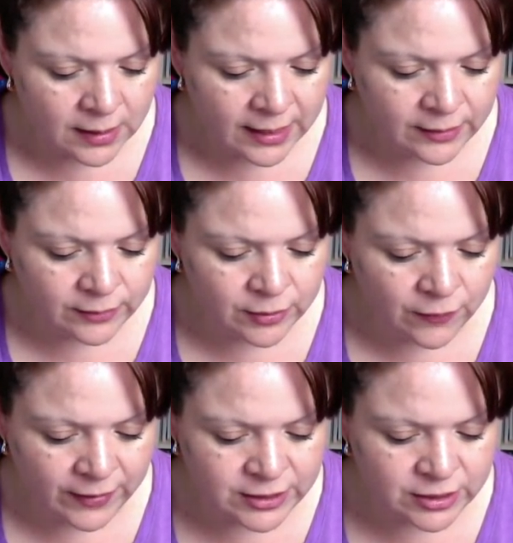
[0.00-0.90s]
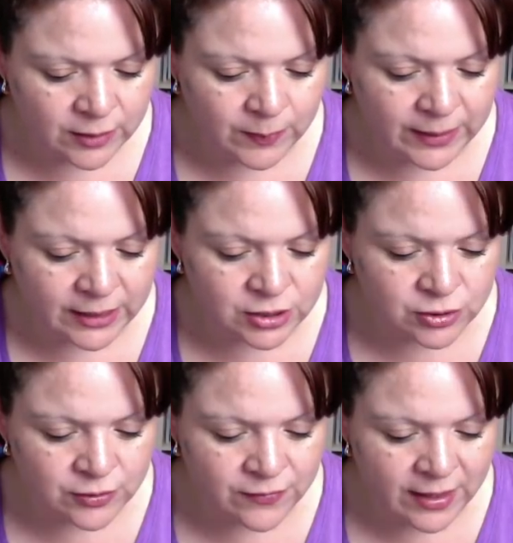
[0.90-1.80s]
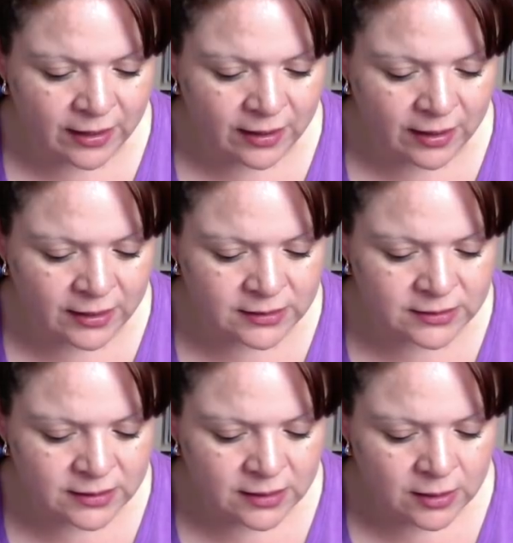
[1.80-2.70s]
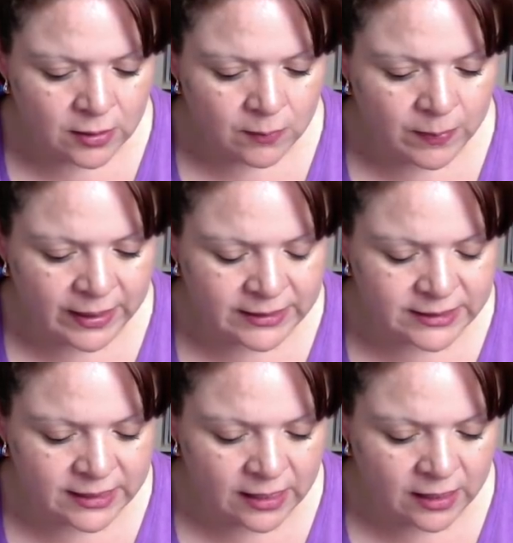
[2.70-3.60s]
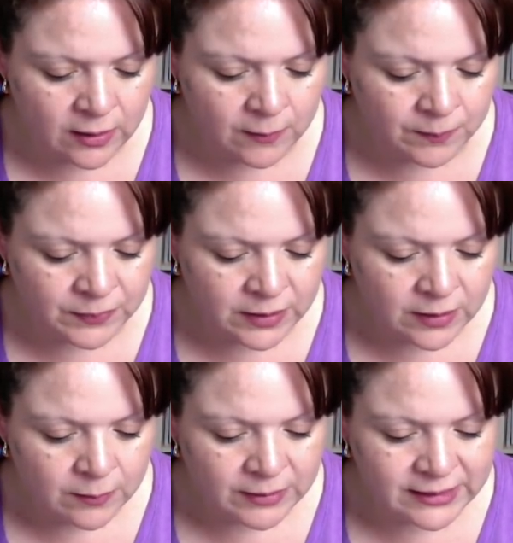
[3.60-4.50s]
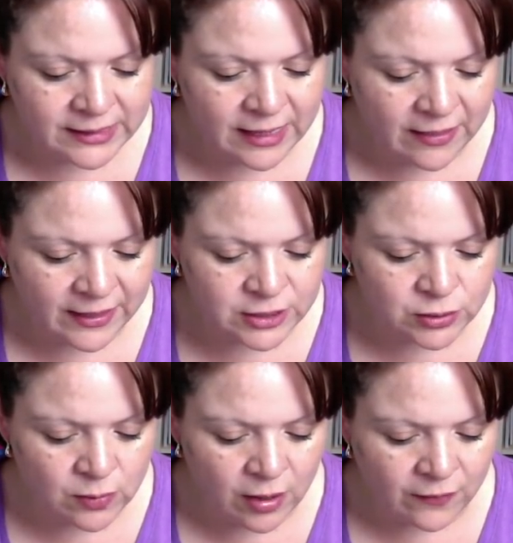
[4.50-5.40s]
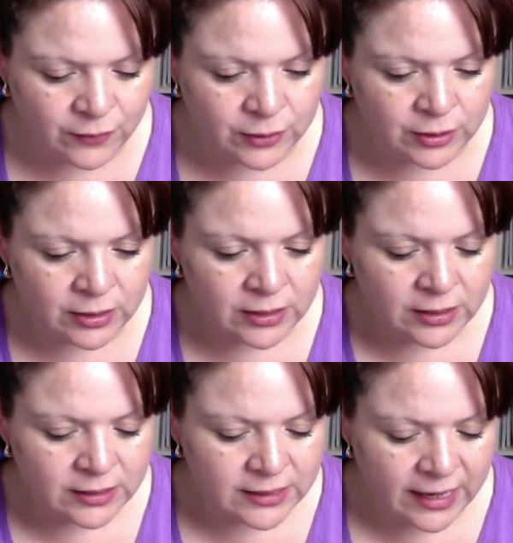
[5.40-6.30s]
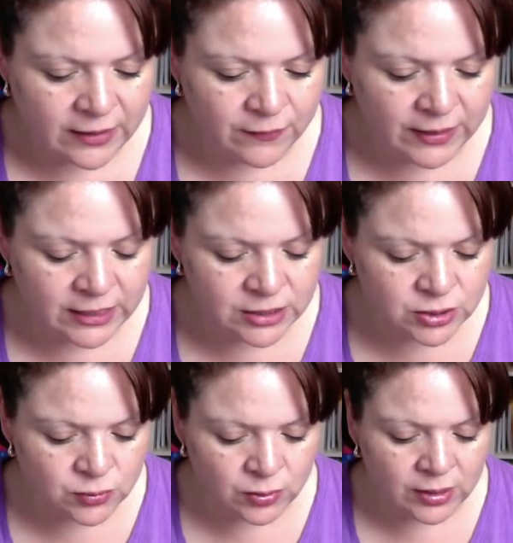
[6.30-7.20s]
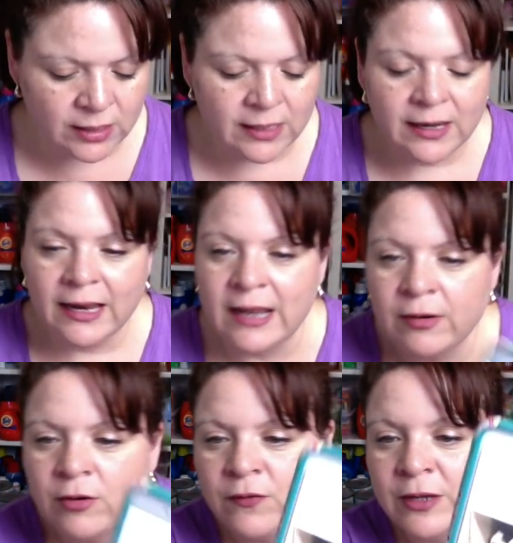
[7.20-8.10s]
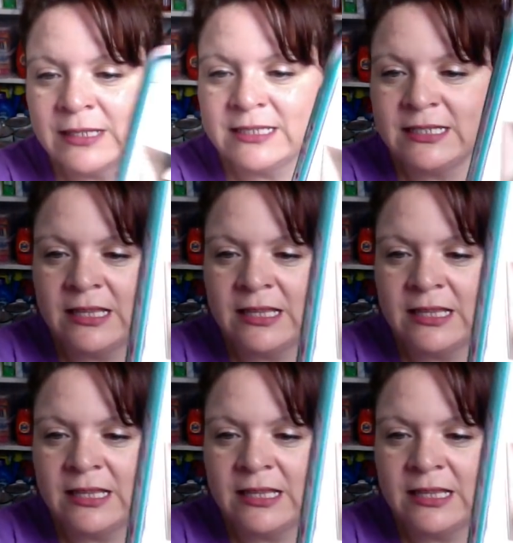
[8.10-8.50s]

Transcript: I don't know if I took a picture of that, guys. But, um, but yeah, they do offer kind of in-store, and I don't know if you can see